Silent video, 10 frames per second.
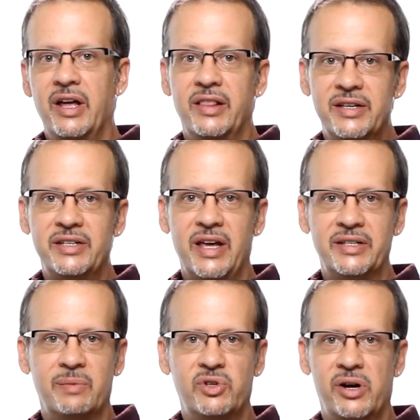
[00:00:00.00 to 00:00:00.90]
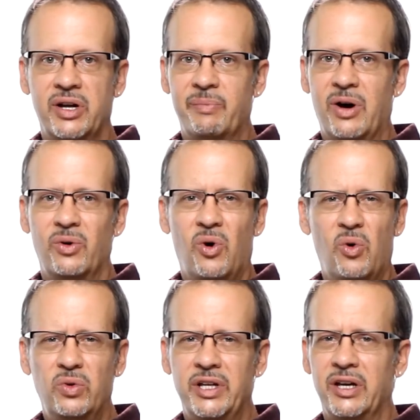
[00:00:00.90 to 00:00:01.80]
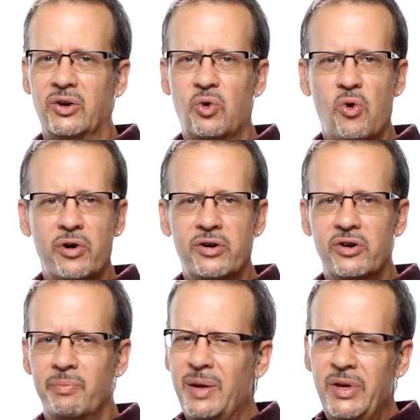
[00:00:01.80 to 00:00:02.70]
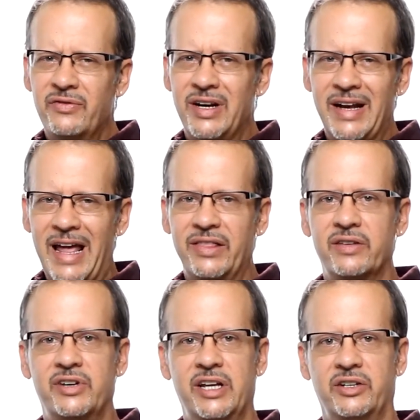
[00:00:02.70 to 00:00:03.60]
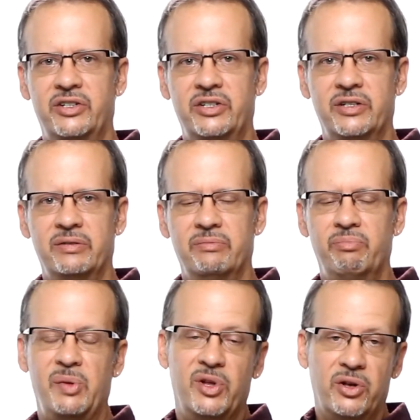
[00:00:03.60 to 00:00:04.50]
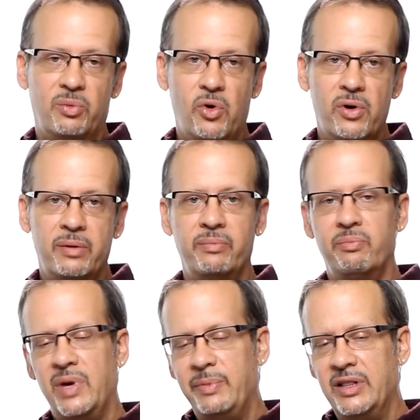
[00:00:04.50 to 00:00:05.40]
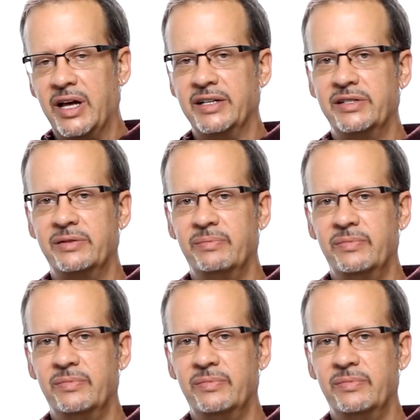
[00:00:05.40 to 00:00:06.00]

In this case, I'm talking about only a quarter or maybe even an eighth of an inch. Maybe a little more, maybe less.